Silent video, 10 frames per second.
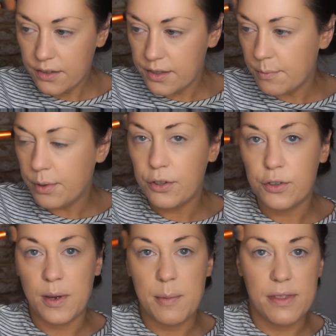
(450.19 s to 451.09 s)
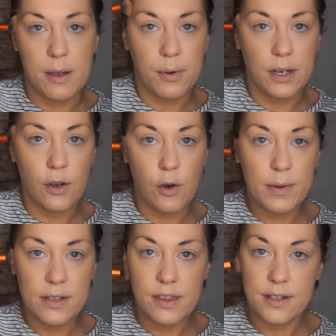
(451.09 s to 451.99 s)
simple sweep and then bring it up
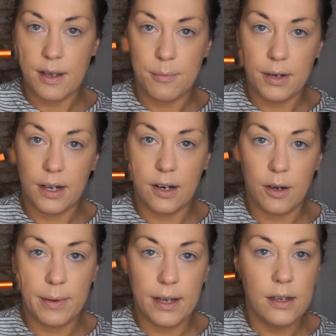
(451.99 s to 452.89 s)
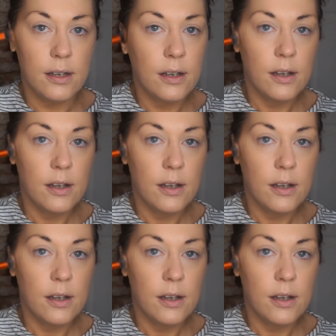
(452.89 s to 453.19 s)
into the temple a little bit,